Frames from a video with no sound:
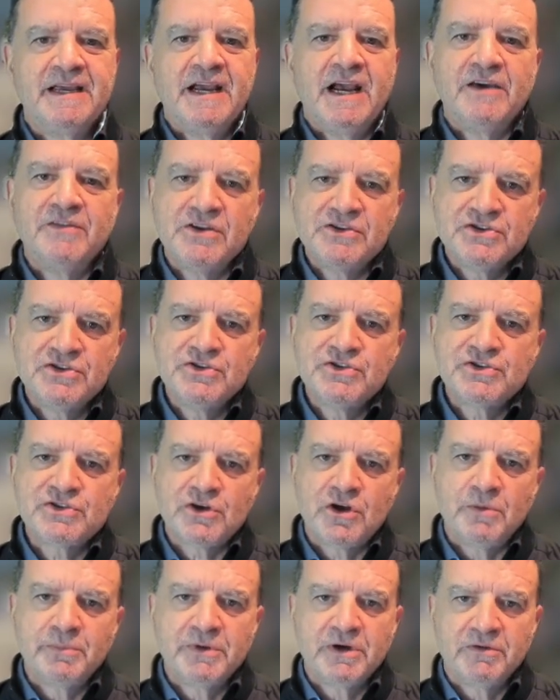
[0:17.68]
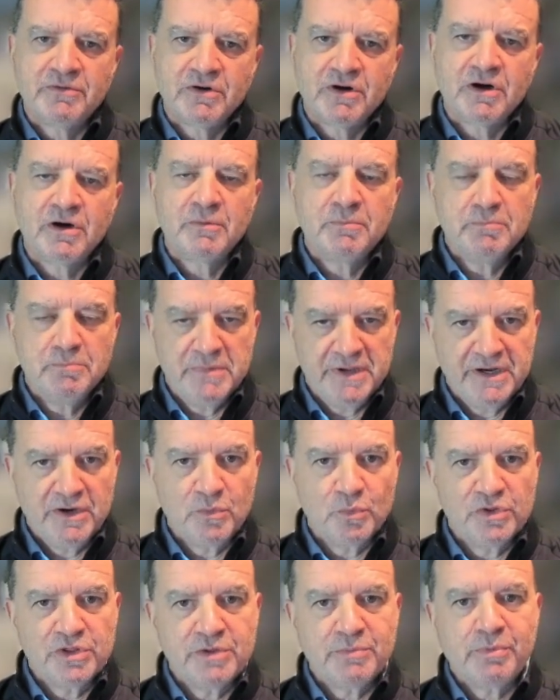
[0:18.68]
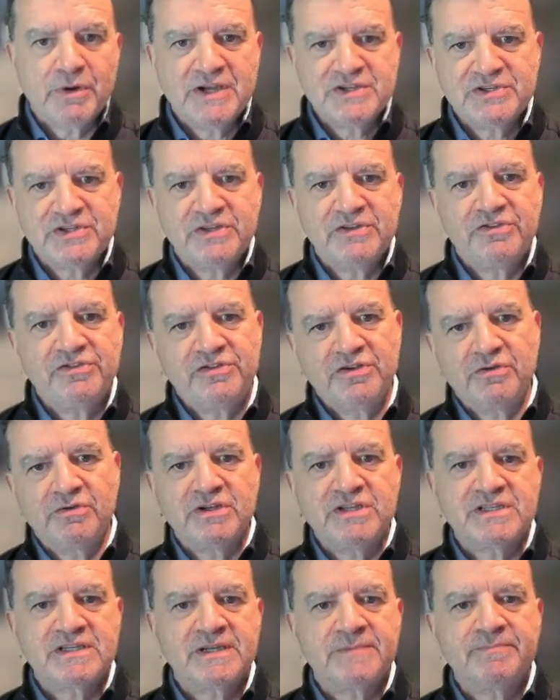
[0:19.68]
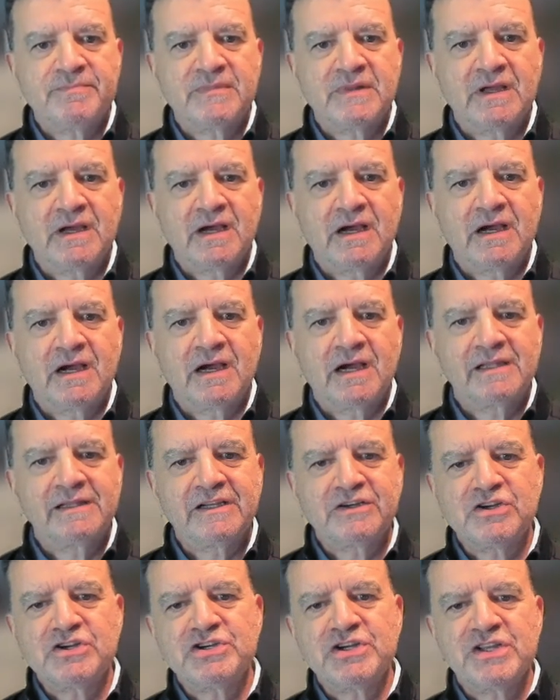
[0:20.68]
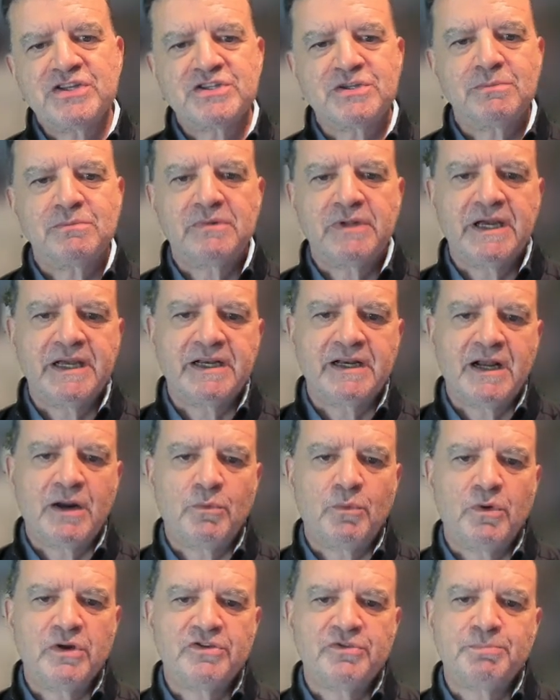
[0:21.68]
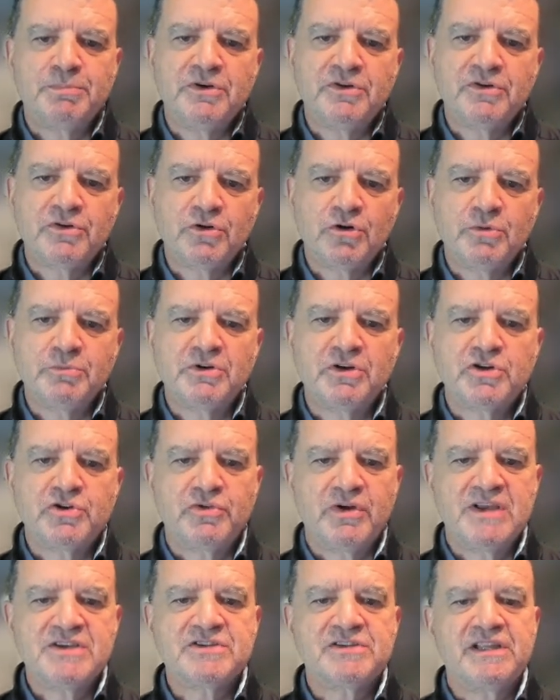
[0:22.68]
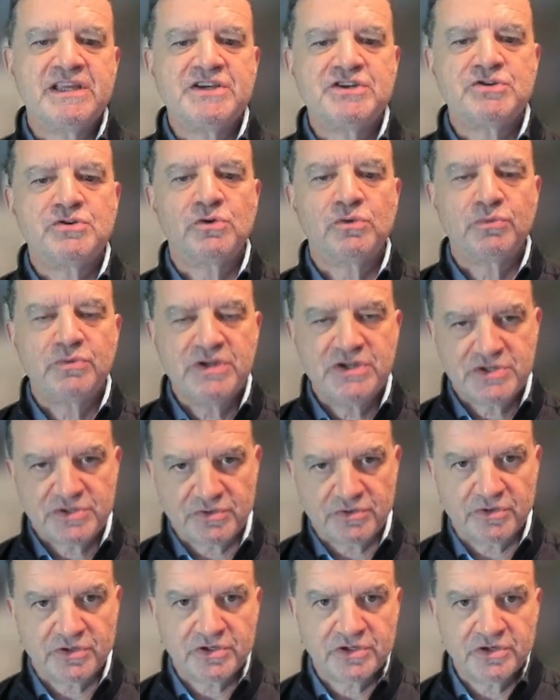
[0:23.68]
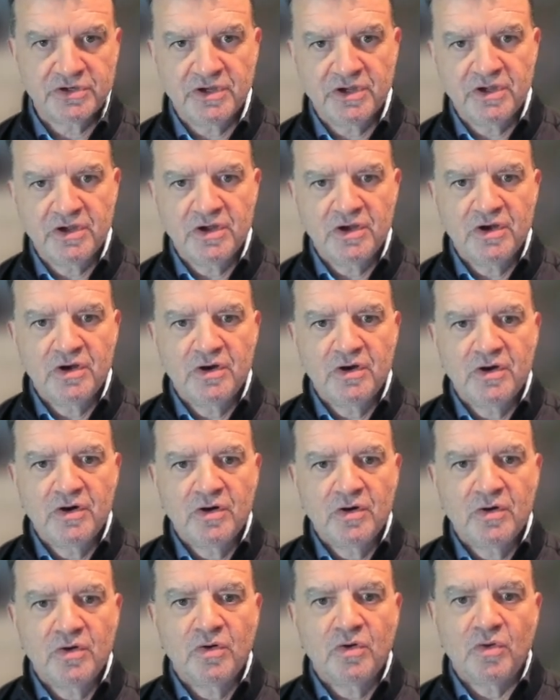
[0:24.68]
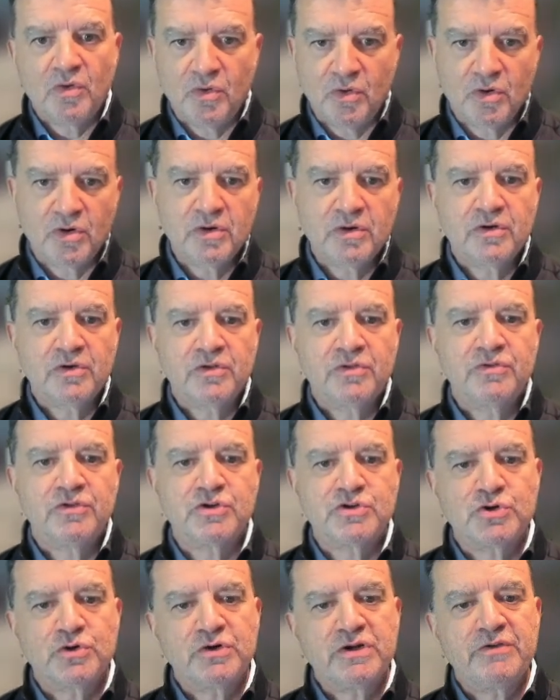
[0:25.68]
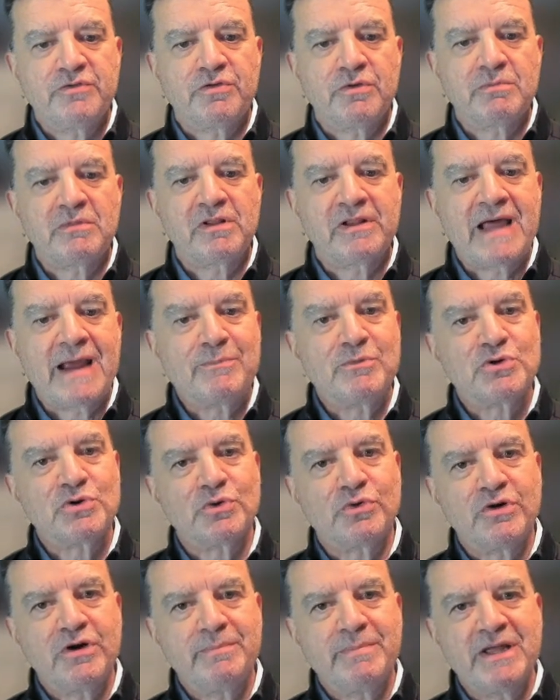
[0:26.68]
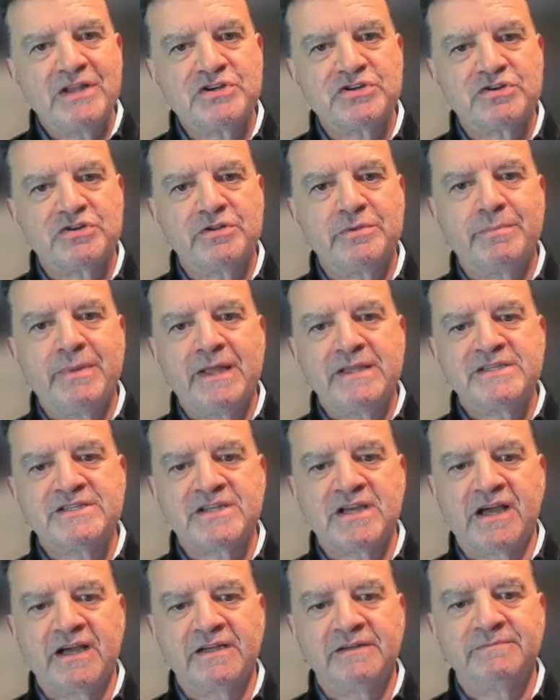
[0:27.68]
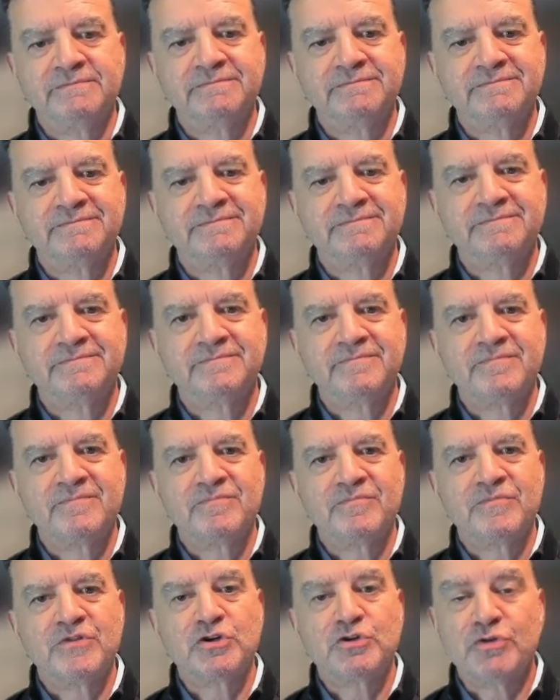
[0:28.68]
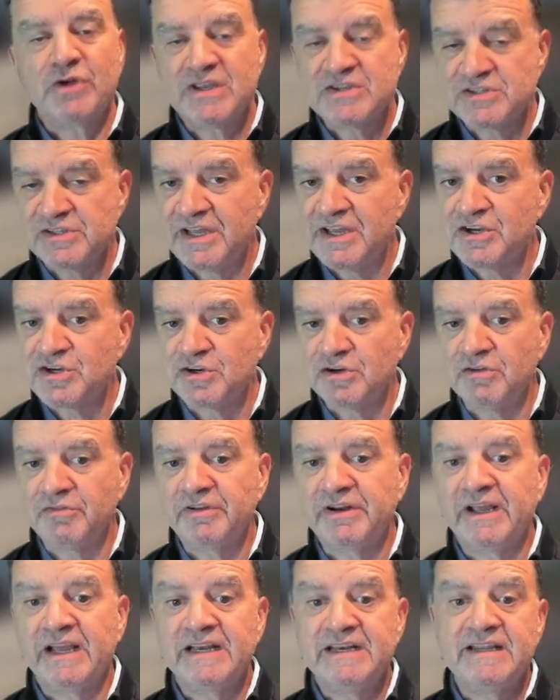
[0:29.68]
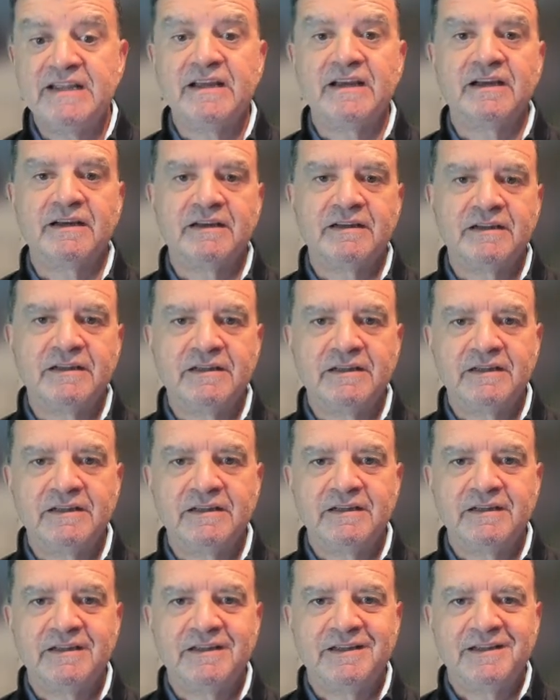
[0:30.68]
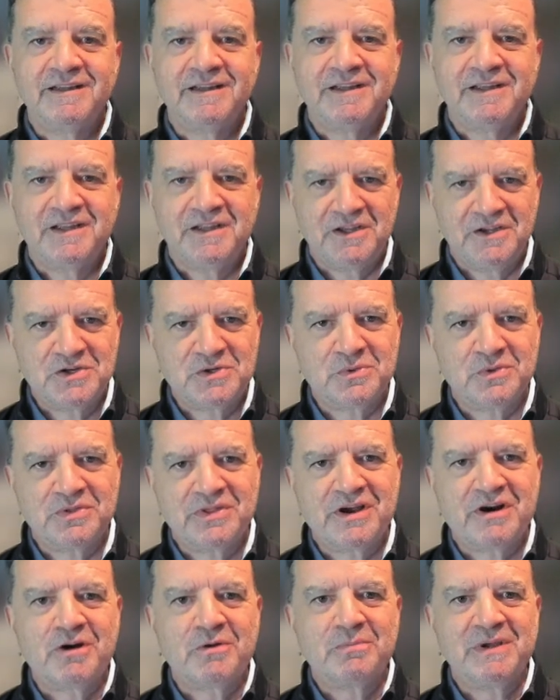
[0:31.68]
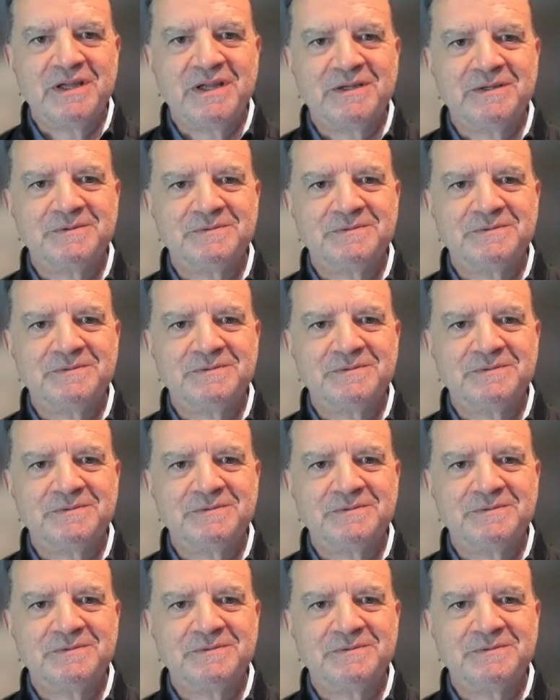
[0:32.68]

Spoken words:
In this installment of our Minute with the President series, I'd like to shed some light on what's been termed translational research, or the journey from the laboratory bench to the bedside, the translation of an idea into a therapy.